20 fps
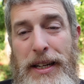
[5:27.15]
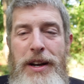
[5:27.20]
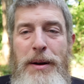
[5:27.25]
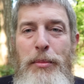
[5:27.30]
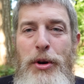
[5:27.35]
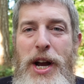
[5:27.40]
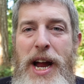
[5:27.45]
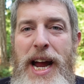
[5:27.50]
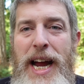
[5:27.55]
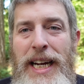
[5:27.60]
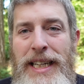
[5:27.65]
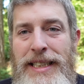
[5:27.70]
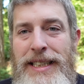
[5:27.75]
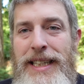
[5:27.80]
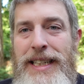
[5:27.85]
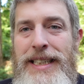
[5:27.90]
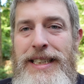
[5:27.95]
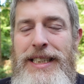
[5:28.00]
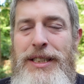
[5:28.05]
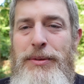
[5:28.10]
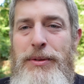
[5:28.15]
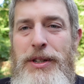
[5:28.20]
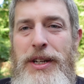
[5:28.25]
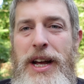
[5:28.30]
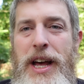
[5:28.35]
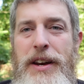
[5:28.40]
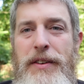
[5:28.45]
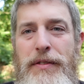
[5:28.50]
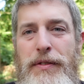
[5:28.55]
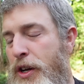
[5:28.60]
Number 8, this one
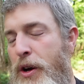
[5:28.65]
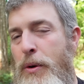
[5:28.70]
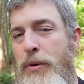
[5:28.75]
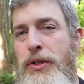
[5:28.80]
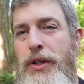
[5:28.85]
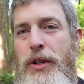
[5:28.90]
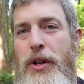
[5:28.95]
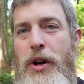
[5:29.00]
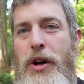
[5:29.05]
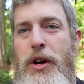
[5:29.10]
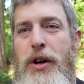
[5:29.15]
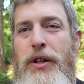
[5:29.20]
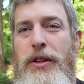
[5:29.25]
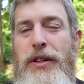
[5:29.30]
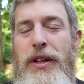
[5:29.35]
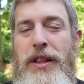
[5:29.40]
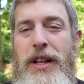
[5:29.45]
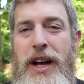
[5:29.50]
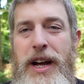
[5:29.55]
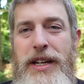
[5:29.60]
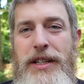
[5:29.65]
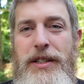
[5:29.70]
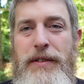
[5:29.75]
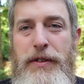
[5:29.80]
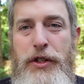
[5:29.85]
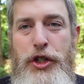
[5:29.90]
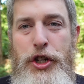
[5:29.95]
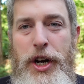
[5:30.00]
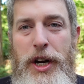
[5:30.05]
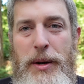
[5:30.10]
kind of goes along the lines of
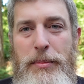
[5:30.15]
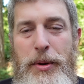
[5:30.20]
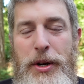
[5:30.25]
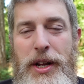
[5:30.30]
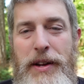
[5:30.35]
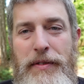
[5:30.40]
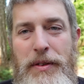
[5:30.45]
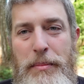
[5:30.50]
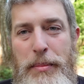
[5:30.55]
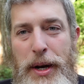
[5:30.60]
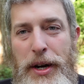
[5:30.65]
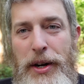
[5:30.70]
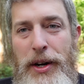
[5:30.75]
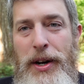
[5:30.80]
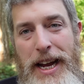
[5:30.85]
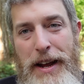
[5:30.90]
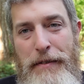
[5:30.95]
a chair, but even better.